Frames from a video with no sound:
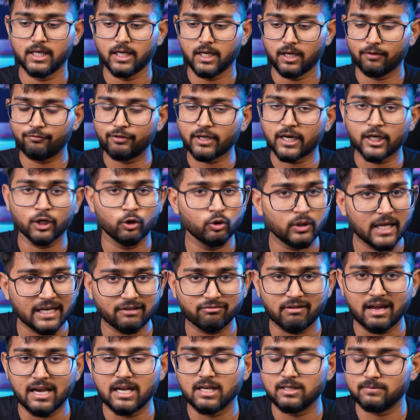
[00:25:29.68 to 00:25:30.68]
If you can do that
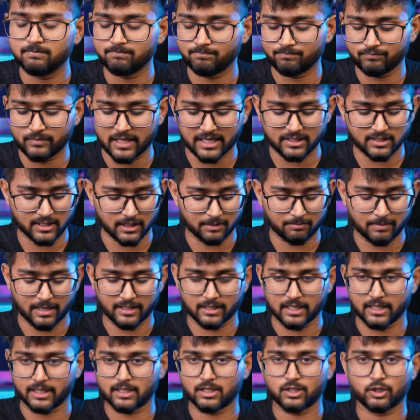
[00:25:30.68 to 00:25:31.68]
well, that's it,
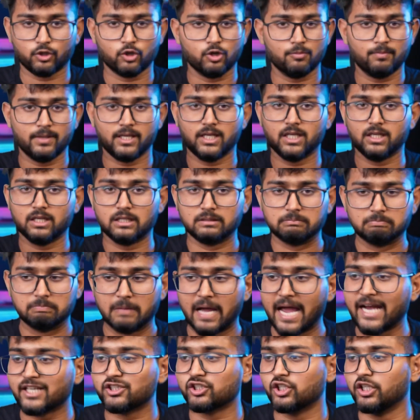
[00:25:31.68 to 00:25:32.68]
man. Like, you'll be
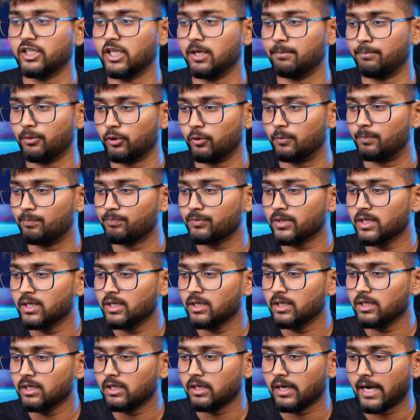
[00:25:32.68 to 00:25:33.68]
actually a pro,
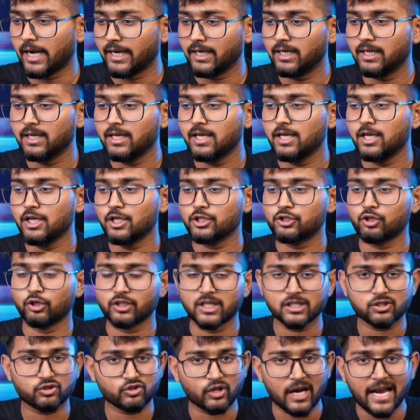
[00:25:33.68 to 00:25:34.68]
right? So
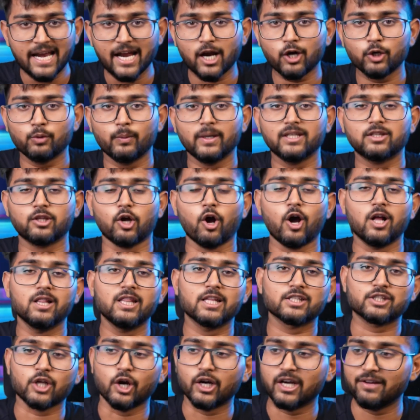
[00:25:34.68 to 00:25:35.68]
just try out with all
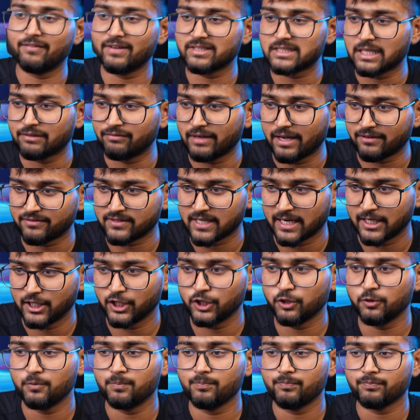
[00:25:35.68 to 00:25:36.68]
the sound effects that we have
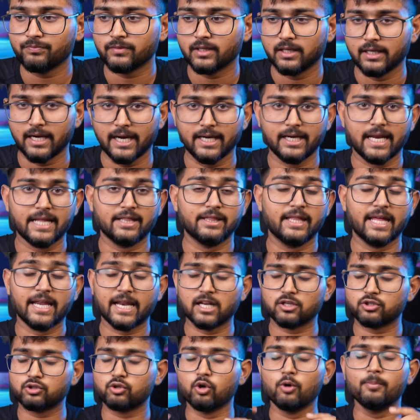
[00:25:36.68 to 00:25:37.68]
sent you, right? And there
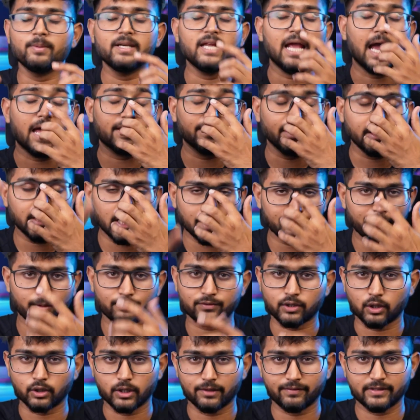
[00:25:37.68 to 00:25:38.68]
are so many other type
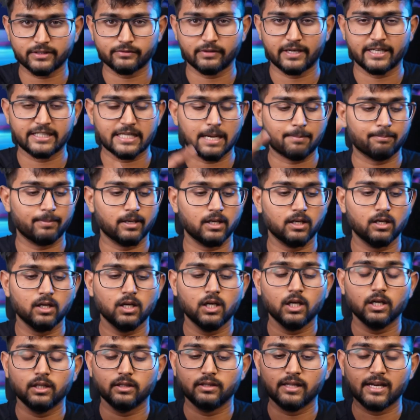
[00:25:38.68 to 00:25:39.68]
of sound effects. For example,
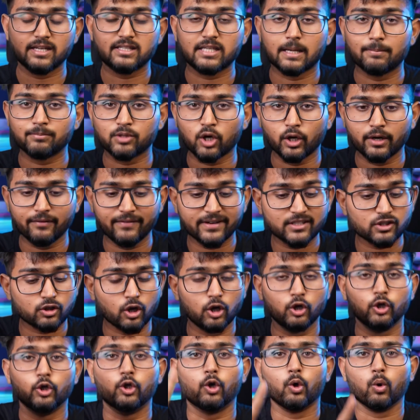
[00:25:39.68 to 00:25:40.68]
there are some sound effects
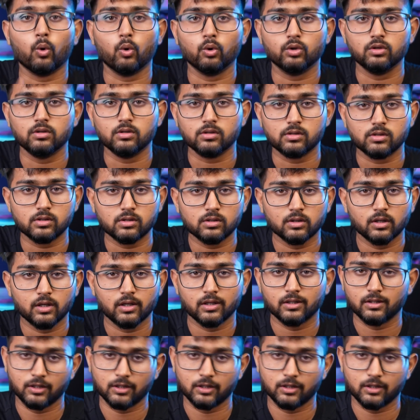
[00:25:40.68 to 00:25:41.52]
called drones.